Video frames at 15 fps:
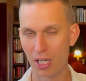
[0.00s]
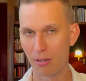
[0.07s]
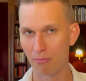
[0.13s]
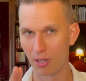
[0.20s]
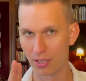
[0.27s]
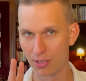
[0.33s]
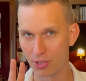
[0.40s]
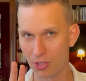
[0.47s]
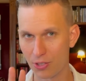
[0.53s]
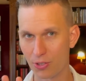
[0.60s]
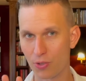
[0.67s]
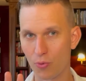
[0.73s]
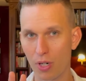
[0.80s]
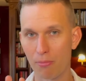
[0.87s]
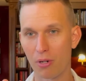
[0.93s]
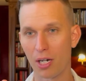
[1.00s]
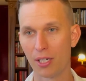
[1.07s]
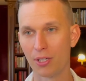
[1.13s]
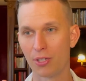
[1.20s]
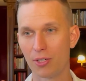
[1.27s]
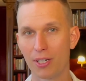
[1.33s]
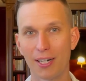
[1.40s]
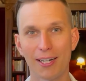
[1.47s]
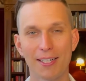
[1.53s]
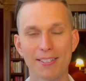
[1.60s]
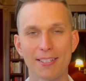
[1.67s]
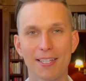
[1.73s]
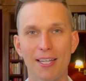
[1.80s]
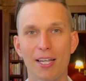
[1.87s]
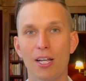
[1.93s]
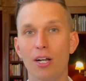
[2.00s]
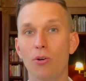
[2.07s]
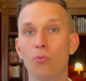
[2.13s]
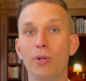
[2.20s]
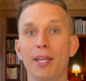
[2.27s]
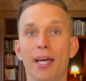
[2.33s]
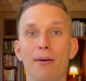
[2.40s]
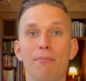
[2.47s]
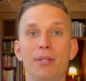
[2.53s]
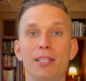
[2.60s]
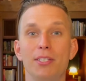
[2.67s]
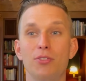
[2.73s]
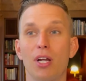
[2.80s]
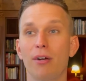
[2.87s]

But just to remind you guys, we have been